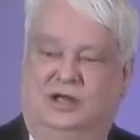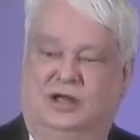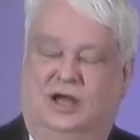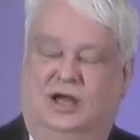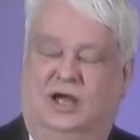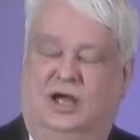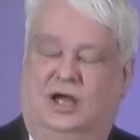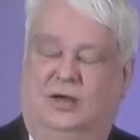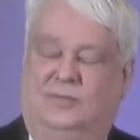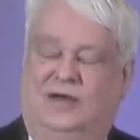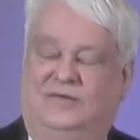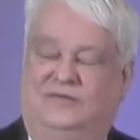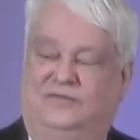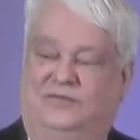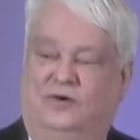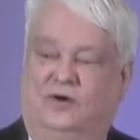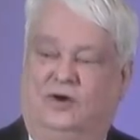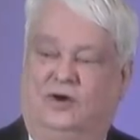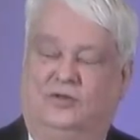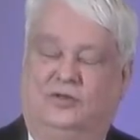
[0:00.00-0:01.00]
uh, by
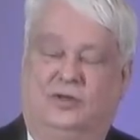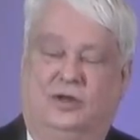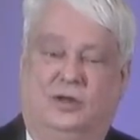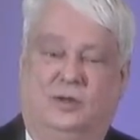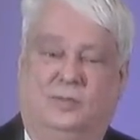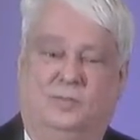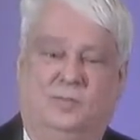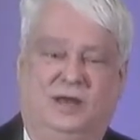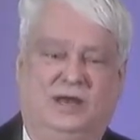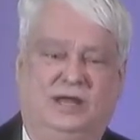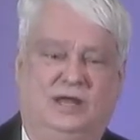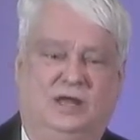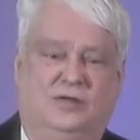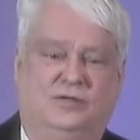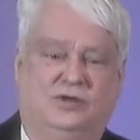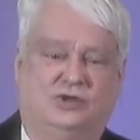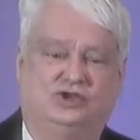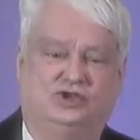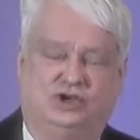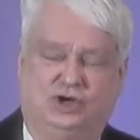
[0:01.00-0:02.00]
far, many
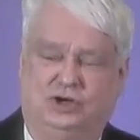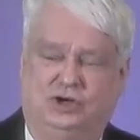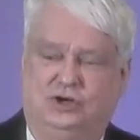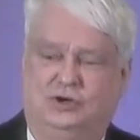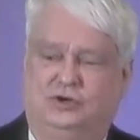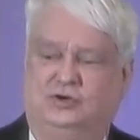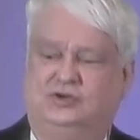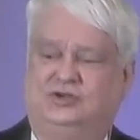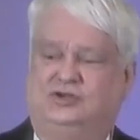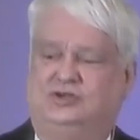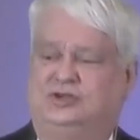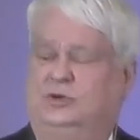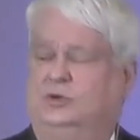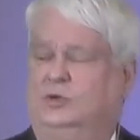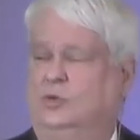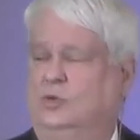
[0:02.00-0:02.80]
the Jews